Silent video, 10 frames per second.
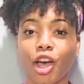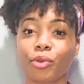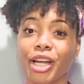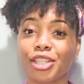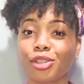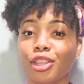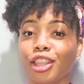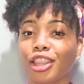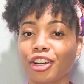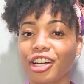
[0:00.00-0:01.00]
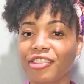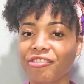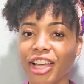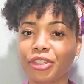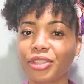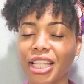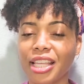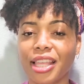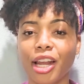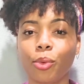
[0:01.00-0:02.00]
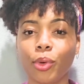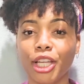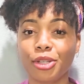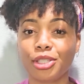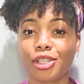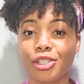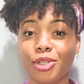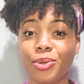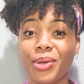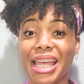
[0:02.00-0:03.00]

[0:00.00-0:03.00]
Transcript: All right. So the third and final thing that I want you to do